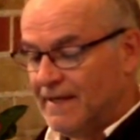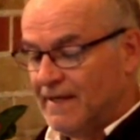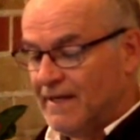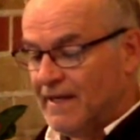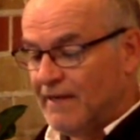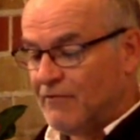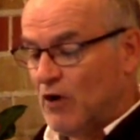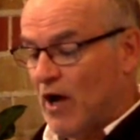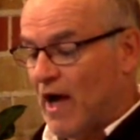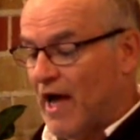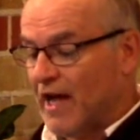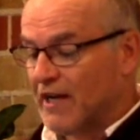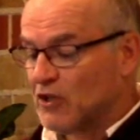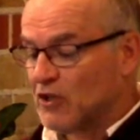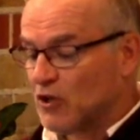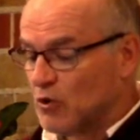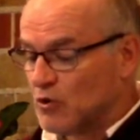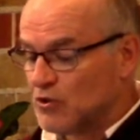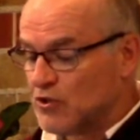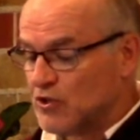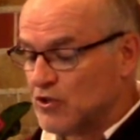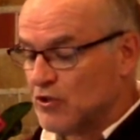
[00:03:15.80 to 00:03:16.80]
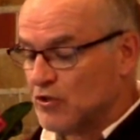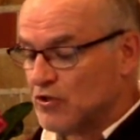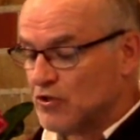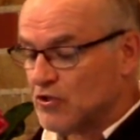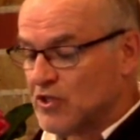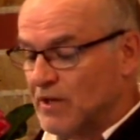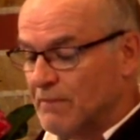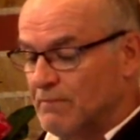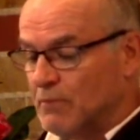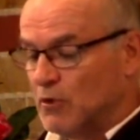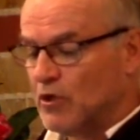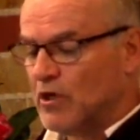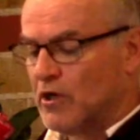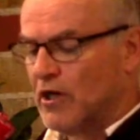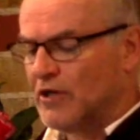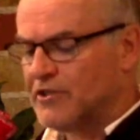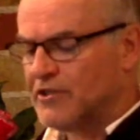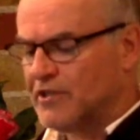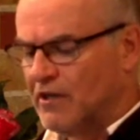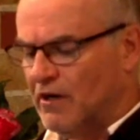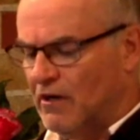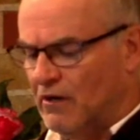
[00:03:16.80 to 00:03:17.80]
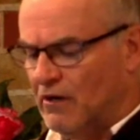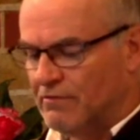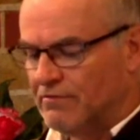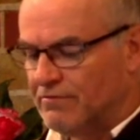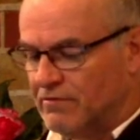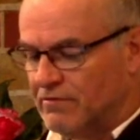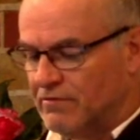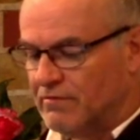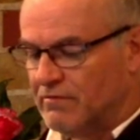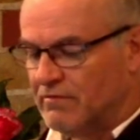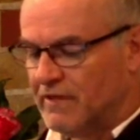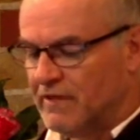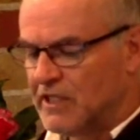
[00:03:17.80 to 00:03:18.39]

If your hand causes you to stumble, cut it off.